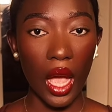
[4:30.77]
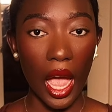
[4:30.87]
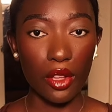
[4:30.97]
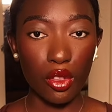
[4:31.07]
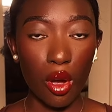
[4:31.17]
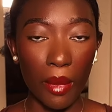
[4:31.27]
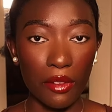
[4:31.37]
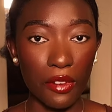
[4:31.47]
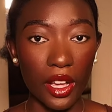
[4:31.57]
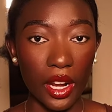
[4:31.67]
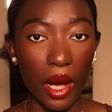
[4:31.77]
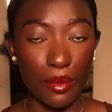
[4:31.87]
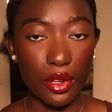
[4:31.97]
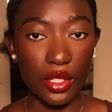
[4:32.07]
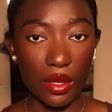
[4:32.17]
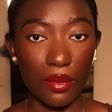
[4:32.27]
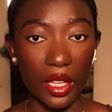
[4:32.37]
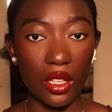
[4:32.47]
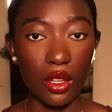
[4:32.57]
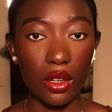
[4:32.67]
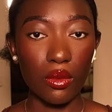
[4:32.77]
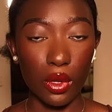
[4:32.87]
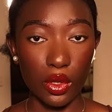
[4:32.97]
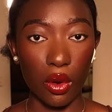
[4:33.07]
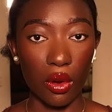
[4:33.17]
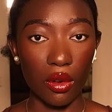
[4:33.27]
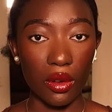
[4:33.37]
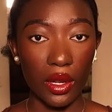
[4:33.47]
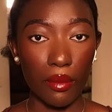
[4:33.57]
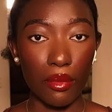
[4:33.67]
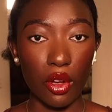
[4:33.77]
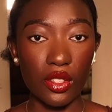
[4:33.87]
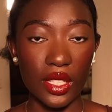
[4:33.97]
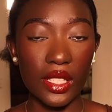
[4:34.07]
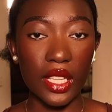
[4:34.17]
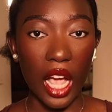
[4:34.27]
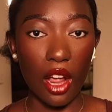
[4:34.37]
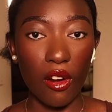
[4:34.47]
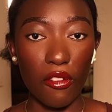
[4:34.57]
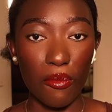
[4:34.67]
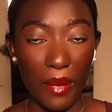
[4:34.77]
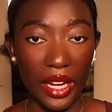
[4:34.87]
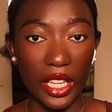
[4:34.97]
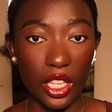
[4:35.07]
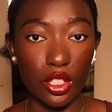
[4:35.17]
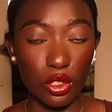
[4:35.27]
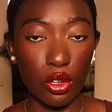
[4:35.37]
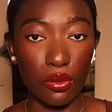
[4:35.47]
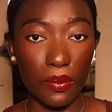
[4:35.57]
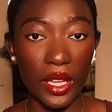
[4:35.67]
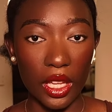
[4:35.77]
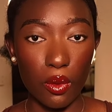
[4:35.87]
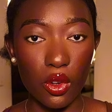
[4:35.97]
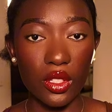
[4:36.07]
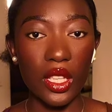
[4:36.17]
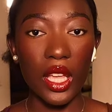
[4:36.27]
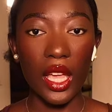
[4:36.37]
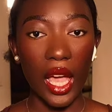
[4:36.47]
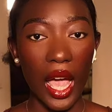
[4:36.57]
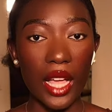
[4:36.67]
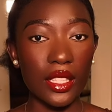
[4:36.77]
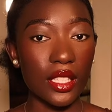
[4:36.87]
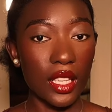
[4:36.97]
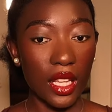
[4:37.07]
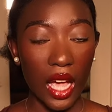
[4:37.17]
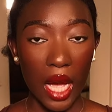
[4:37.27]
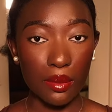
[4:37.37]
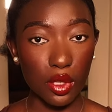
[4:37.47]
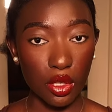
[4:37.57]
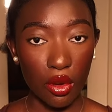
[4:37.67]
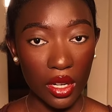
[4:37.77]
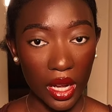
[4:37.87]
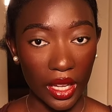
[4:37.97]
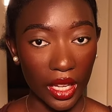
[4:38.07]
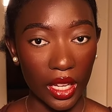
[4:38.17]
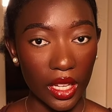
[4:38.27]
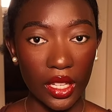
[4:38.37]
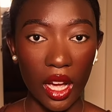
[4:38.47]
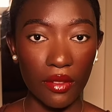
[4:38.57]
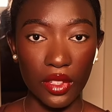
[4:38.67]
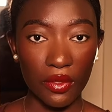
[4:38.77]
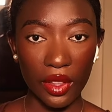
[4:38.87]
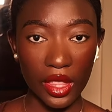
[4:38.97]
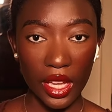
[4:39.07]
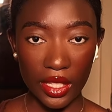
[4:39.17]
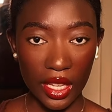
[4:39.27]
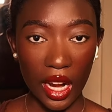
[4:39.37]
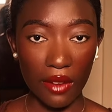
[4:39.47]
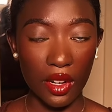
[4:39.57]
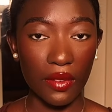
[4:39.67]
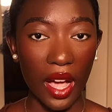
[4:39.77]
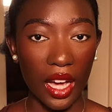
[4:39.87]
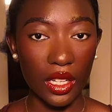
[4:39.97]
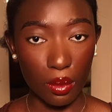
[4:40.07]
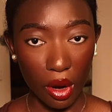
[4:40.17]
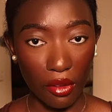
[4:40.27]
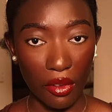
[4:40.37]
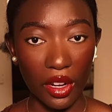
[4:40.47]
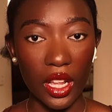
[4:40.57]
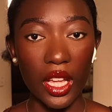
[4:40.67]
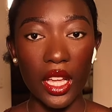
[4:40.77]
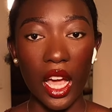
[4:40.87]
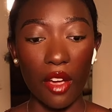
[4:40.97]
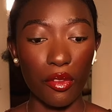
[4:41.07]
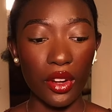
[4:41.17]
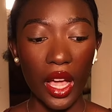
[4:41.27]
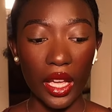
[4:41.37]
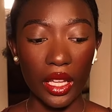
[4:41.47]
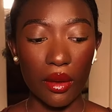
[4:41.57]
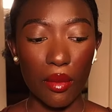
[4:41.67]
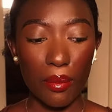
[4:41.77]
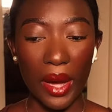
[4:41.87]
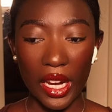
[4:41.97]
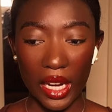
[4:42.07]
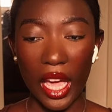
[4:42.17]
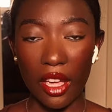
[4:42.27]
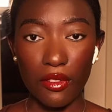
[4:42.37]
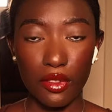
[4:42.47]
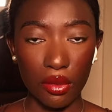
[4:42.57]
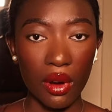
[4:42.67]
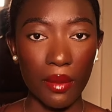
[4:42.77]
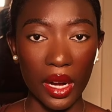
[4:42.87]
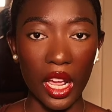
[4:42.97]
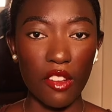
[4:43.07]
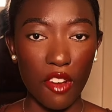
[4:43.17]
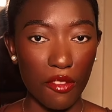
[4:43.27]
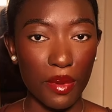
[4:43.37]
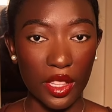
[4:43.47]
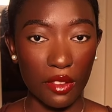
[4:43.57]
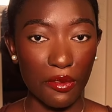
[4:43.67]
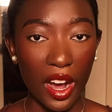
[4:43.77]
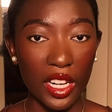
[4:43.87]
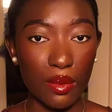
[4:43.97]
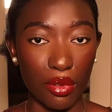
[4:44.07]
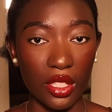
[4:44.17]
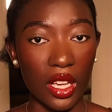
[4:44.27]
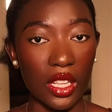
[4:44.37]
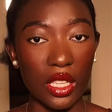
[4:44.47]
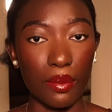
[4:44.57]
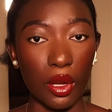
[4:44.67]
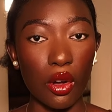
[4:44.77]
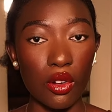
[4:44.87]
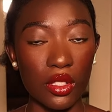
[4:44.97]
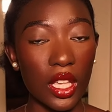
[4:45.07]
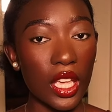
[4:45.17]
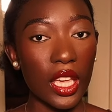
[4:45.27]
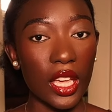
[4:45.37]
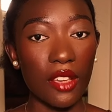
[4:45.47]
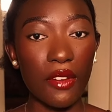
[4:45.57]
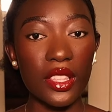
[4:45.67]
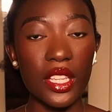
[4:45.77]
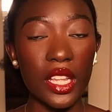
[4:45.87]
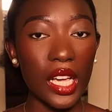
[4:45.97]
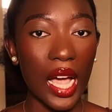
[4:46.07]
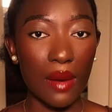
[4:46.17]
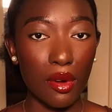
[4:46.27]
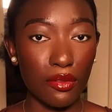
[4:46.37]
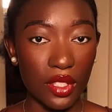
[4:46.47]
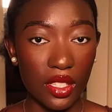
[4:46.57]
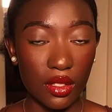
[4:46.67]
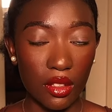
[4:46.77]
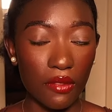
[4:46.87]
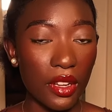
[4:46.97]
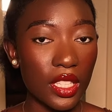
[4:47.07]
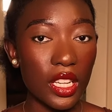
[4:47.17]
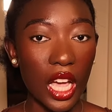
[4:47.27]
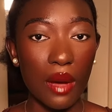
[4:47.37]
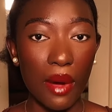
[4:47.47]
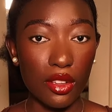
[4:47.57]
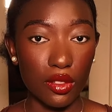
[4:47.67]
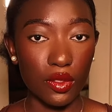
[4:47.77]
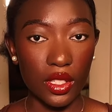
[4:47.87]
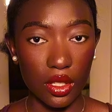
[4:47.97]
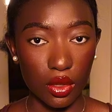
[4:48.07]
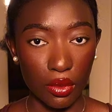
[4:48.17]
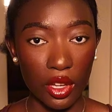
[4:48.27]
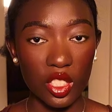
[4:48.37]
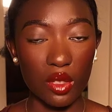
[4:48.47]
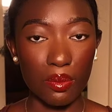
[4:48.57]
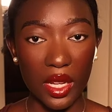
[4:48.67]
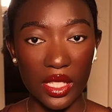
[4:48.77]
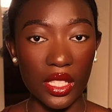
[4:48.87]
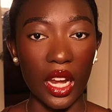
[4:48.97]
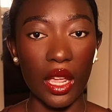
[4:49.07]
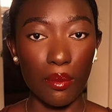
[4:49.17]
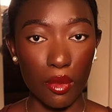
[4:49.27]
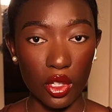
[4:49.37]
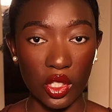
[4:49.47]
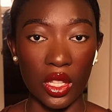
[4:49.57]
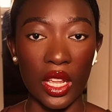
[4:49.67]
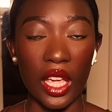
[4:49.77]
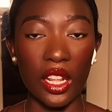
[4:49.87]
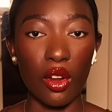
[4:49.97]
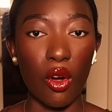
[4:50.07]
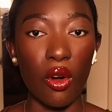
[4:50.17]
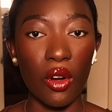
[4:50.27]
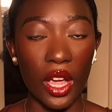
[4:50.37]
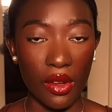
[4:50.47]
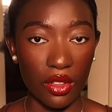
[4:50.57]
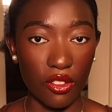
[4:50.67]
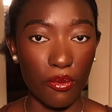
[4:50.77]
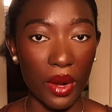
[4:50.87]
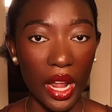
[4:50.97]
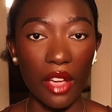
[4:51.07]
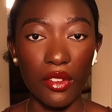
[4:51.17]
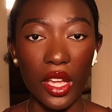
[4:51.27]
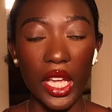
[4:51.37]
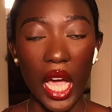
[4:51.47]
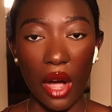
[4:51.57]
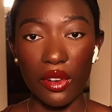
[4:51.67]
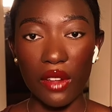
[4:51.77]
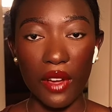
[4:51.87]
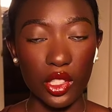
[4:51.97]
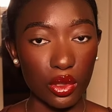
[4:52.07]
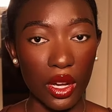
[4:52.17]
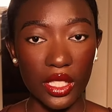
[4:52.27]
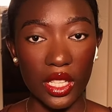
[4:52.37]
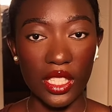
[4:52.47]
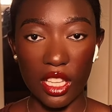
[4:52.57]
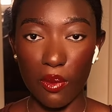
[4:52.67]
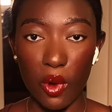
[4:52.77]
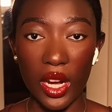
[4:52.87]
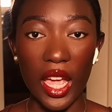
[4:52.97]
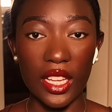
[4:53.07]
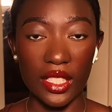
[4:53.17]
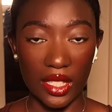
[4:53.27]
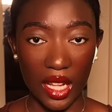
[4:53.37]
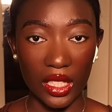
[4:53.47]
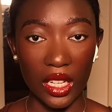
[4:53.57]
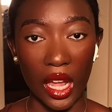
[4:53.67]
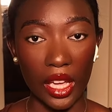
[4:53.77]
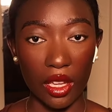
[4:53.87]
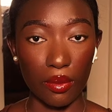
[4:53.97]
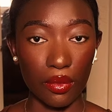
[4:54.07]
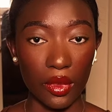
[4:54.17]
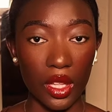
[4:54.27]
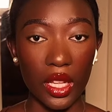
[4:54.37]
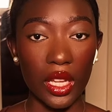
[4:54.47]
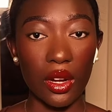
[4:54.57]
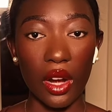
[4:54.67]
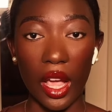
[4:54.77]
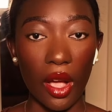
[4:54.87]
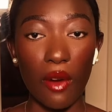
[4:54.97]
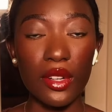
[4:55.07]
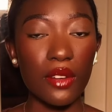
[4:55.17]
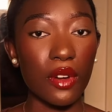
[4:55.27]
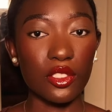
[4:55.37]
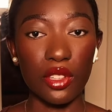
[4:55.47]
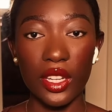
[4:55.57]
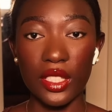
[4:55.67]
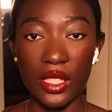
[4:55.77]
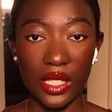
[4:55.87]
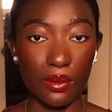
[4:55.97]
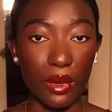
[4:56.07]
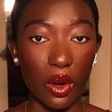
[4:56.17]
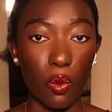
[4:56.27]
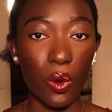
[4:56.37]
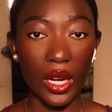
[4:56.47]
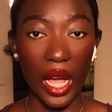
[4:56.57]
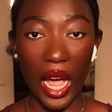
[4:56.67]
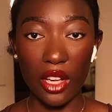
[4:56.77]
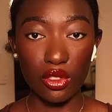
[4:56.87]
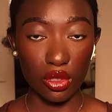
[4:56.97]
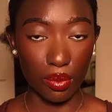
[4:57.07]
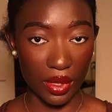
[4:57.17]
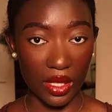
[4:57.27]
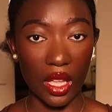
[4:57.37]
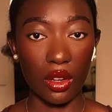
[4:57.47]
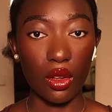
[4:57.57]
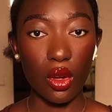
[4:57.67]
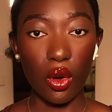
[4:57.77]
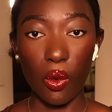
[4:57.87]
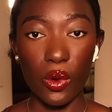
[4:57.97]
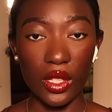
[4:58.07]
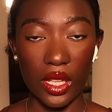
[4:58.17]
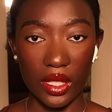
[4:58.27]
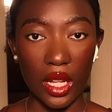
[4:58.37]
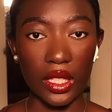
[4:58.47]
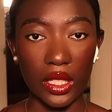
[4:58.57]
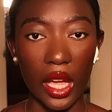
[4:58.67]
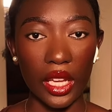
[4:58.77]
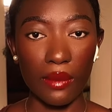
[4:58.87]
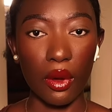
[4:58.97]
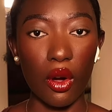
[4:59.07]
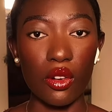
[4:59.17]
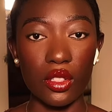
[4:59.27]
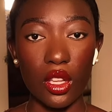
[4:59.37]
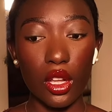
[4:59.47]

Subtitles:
I thought my father abusing me was hot because that's the kind of man he showed me he was. And I'm so lucky. I've never dated. I've never had a boyfriend. I feel like throughout my life, I've been divinely protected, because if I didn't come out of this situation mentally, emotionally, and in all areas of my life, I would have attracted someone exactly like him. Like, I would have attracted someone 100% who was exactly like him, because